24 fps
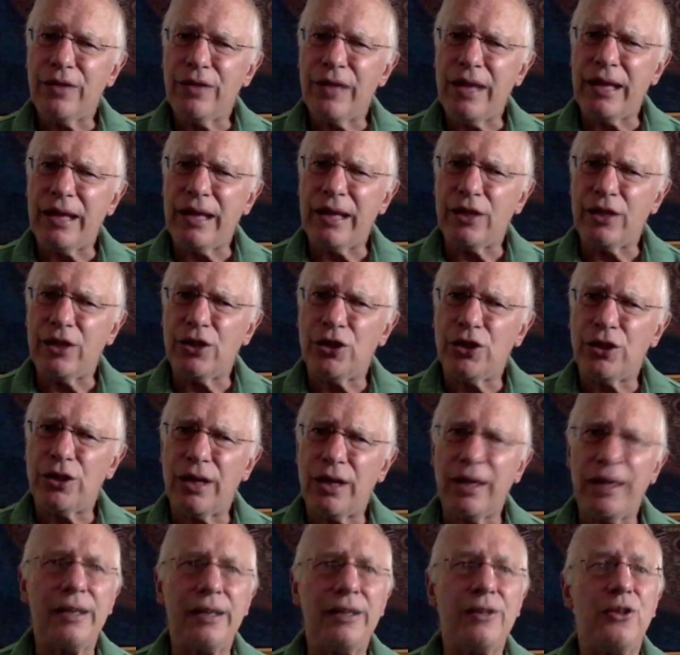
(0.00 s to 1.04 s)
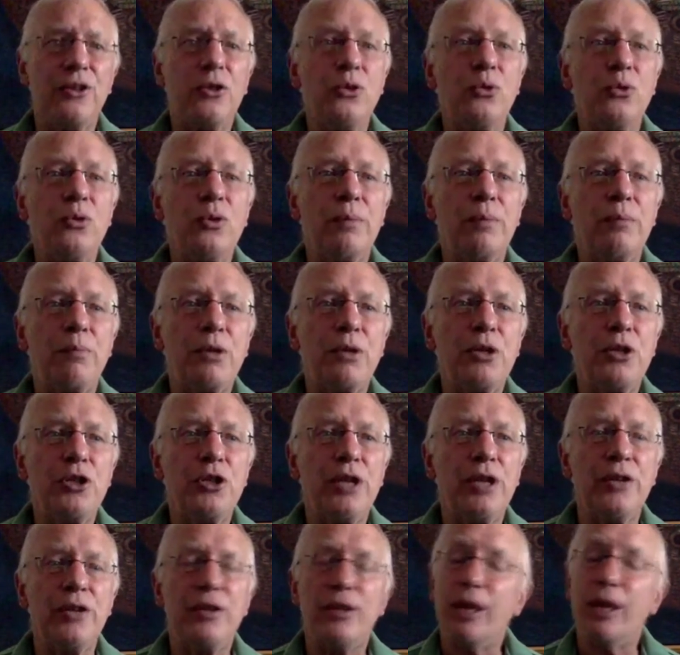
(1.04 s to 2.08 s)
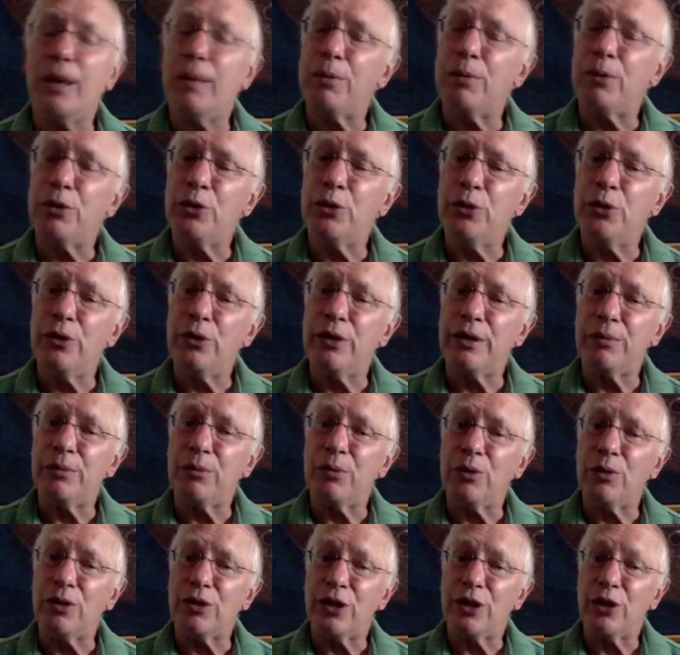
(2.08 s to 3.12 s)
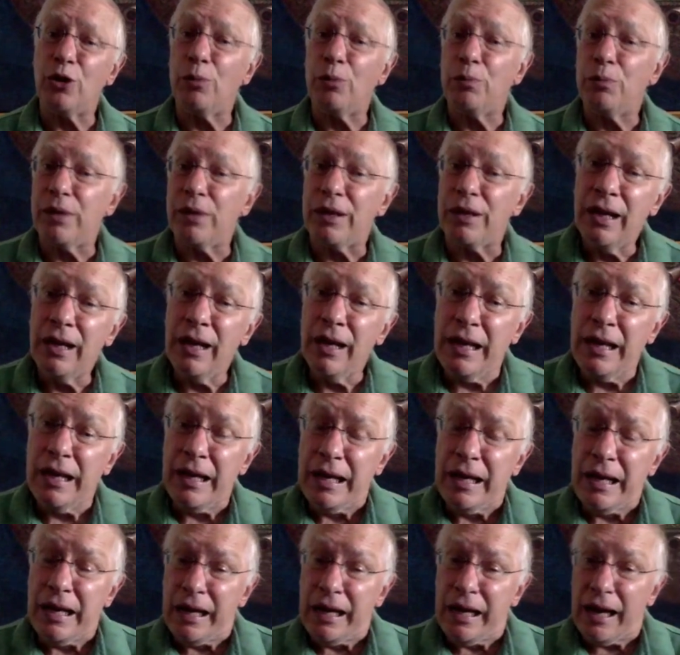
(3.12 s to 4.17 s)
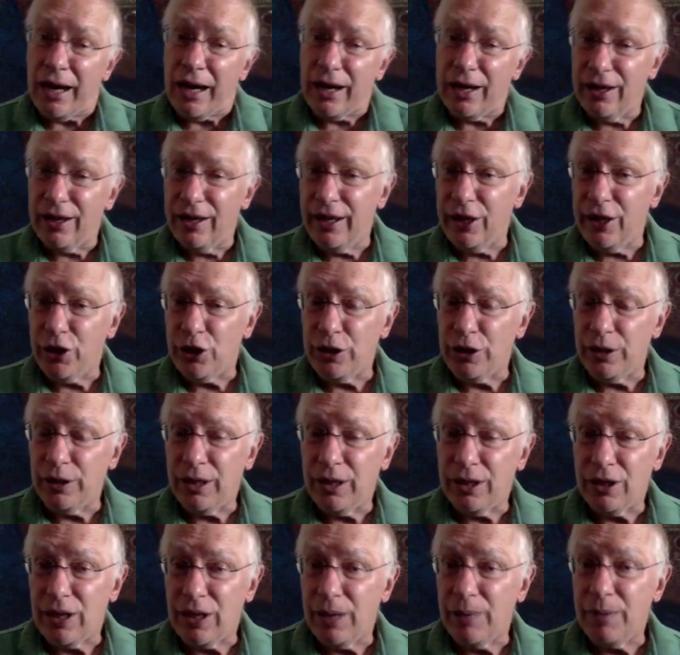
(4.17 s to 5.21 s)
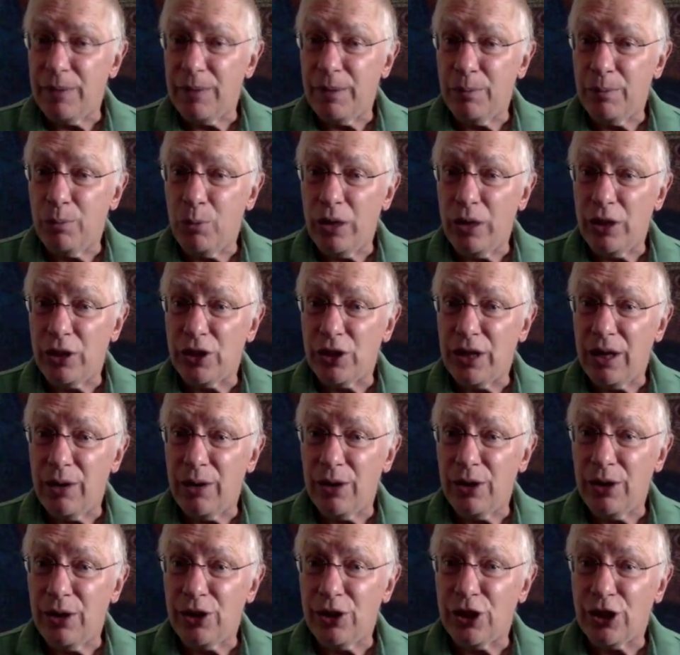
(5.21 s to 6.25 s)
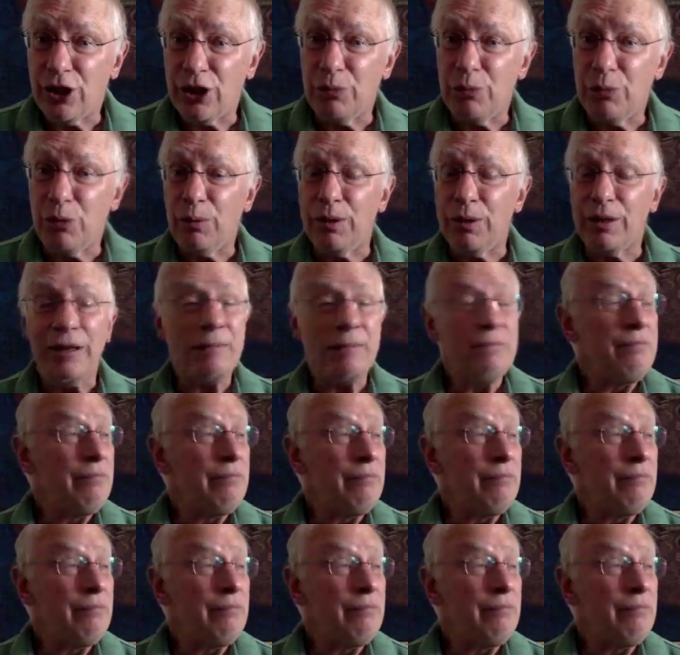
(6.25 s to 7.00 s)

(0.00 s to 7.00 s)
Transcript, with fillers: Thanks. I do appreciate the opportunity, Maurice. I hope that our connection, because I'm in Buenos Aires at the moment,